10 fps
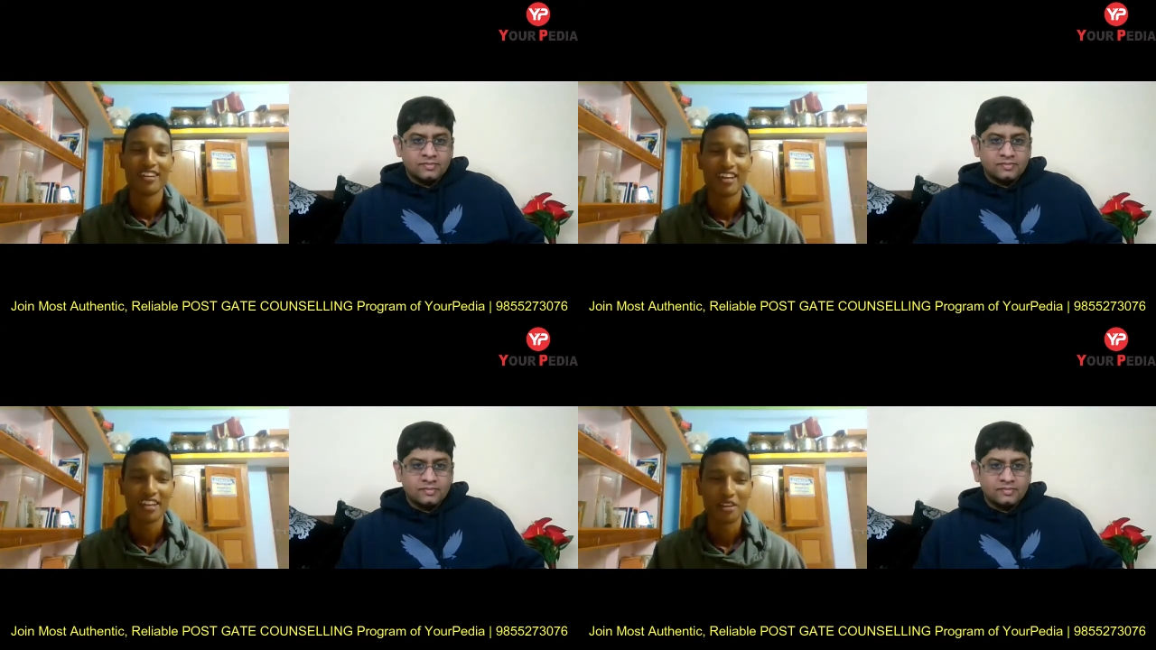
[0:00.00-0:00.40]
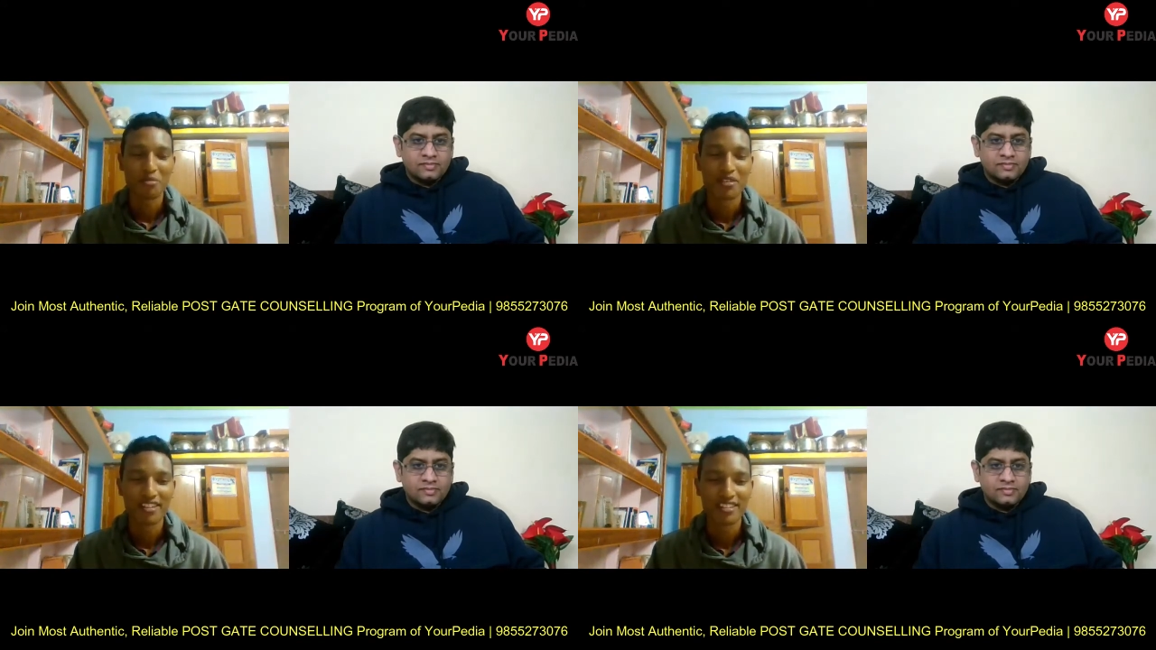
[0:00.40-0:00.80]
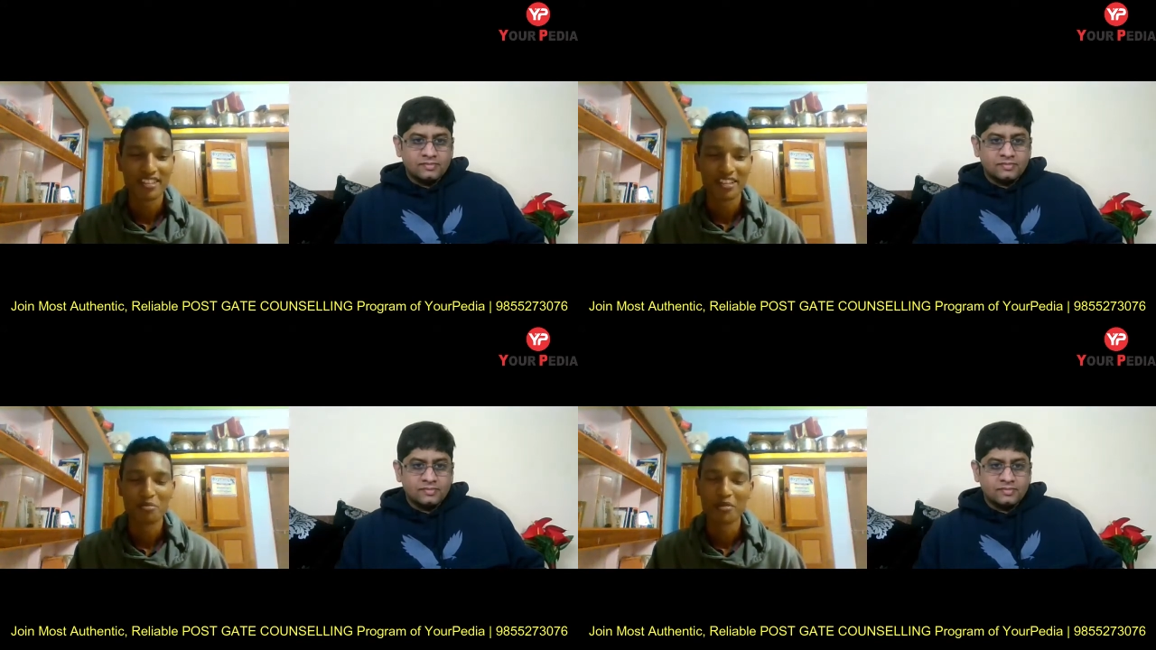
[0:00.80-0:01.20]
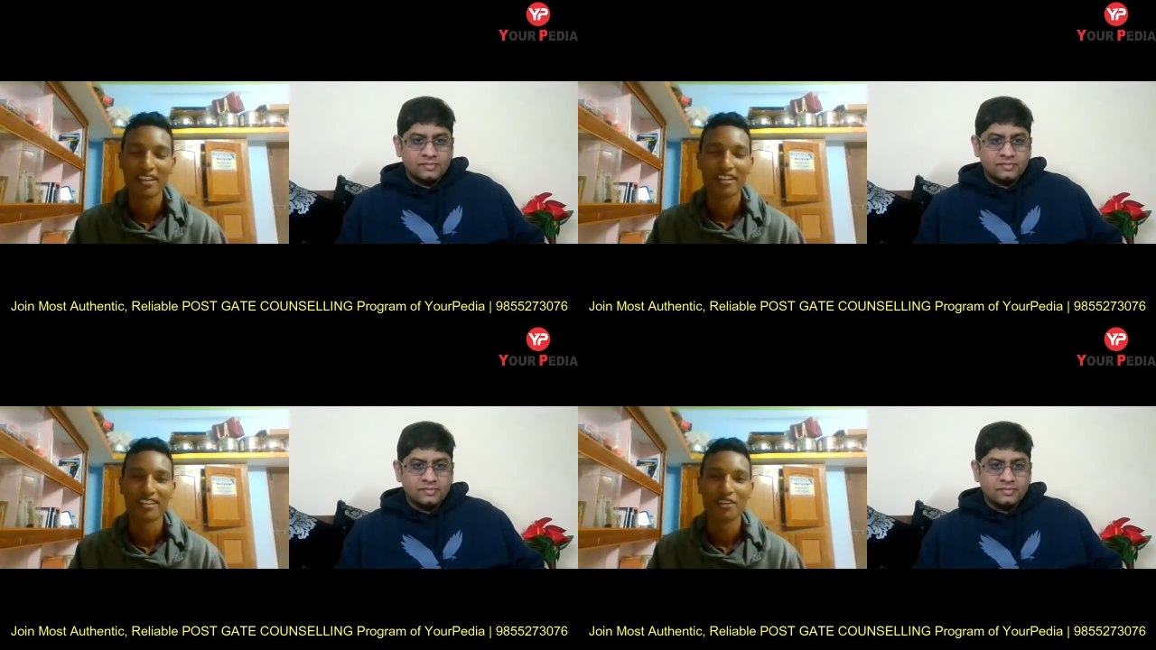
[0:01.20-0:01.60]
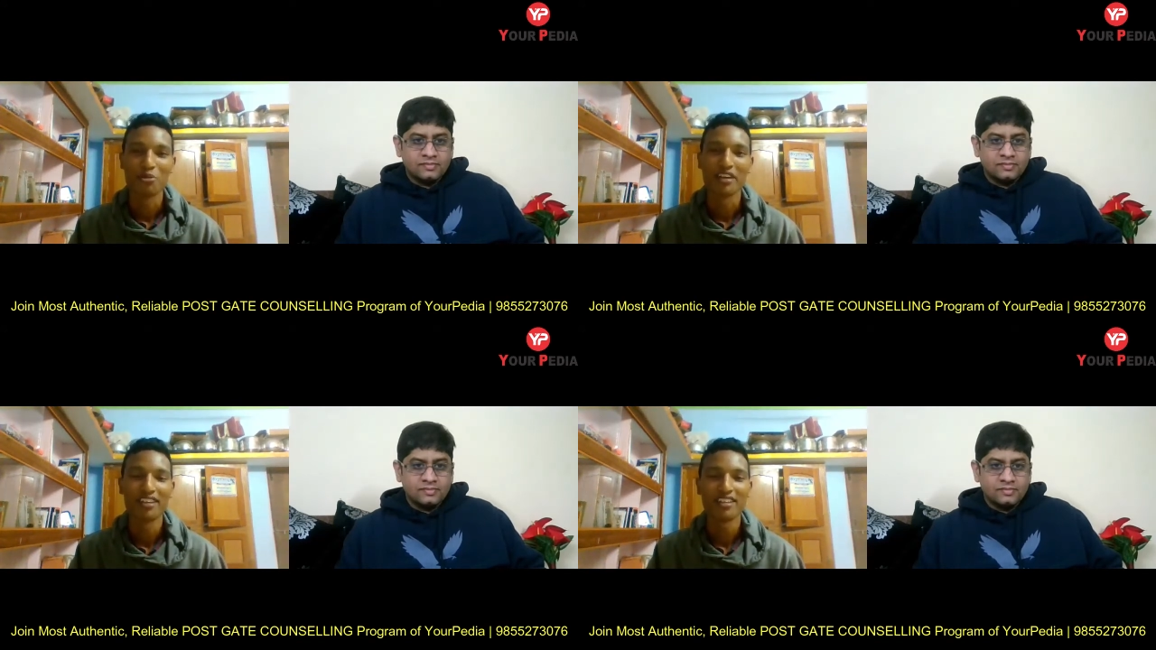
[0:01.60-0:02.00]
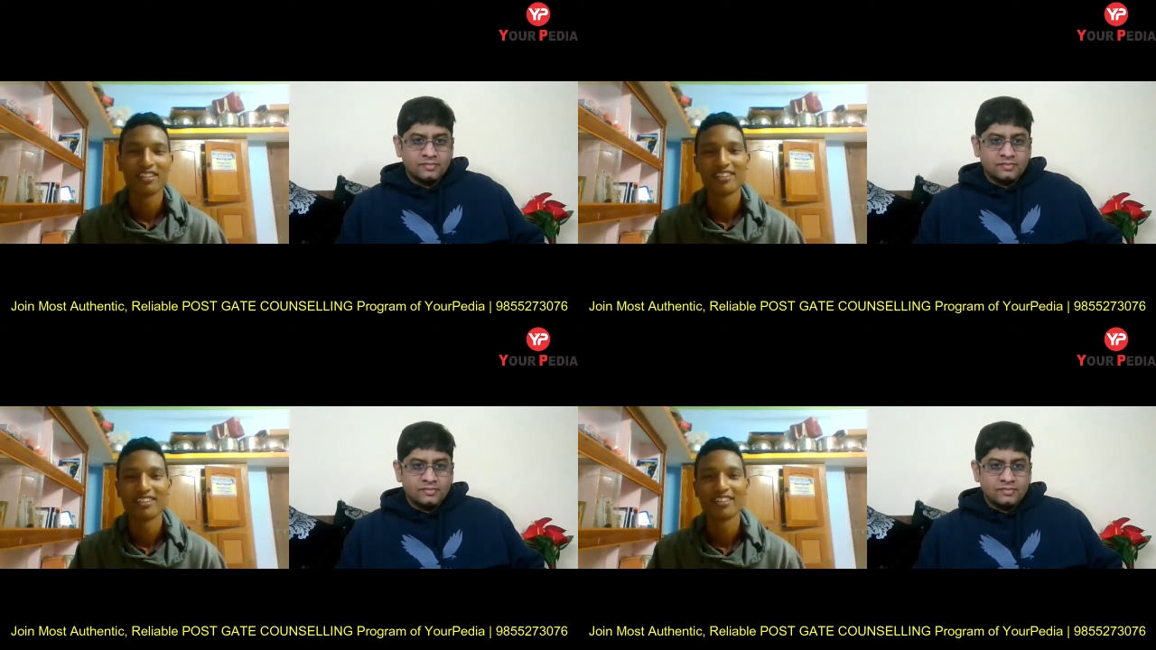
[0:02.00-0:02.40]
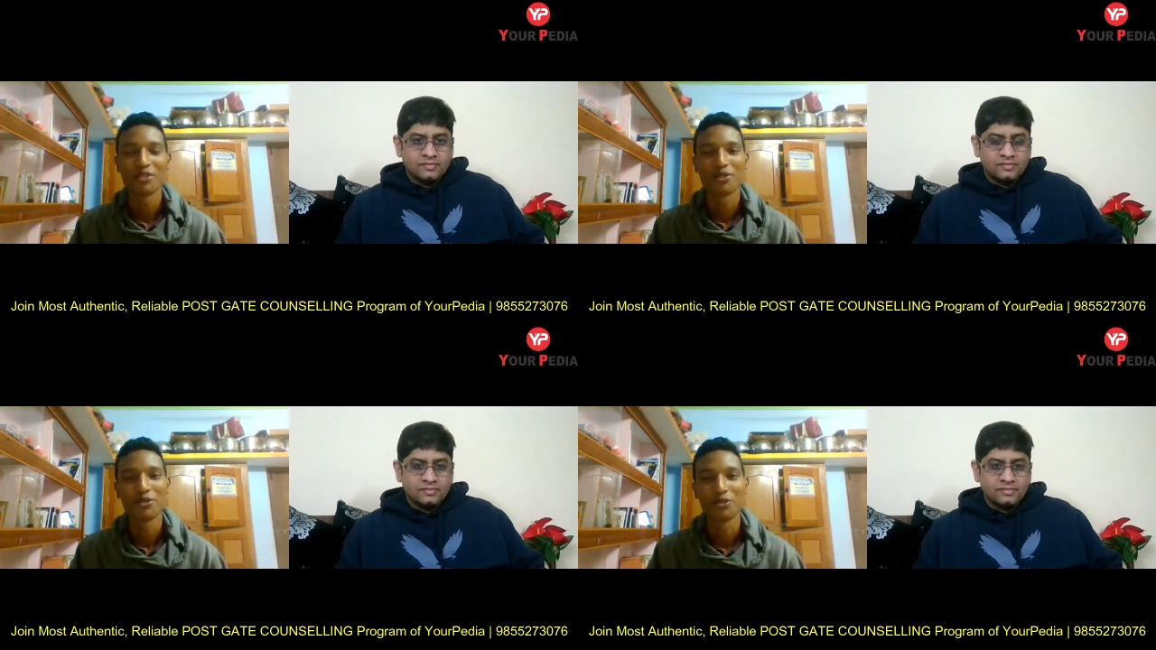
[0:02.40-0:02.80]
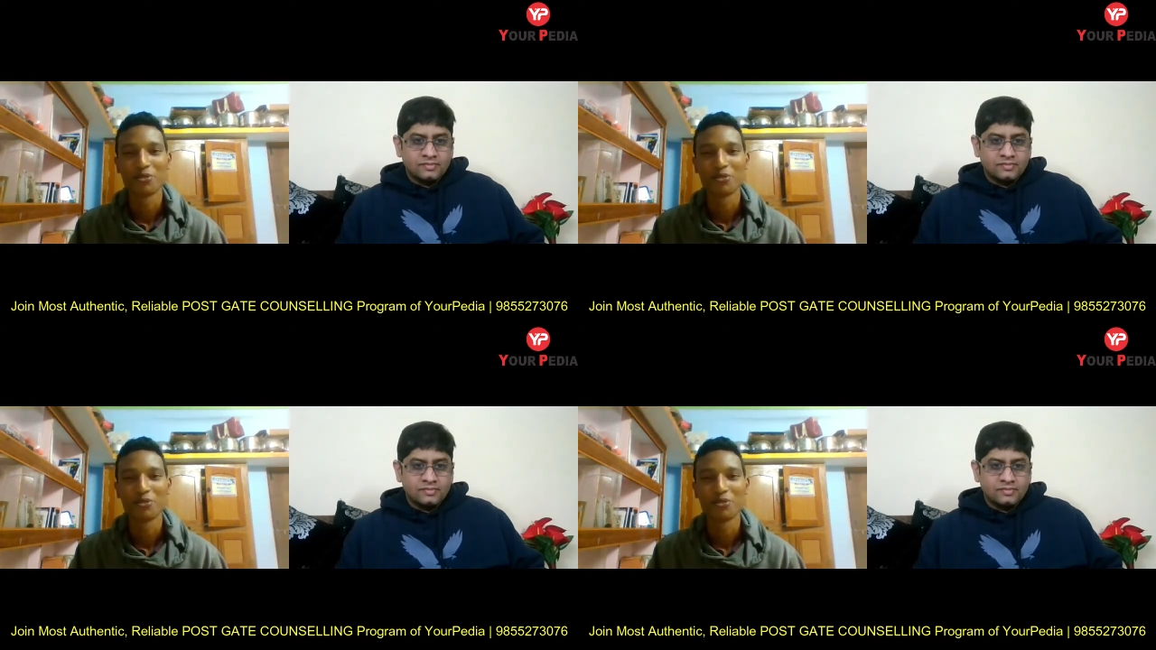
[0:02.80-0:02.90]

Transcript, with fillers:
Speaker 1: And I am interested in mechanical domain, so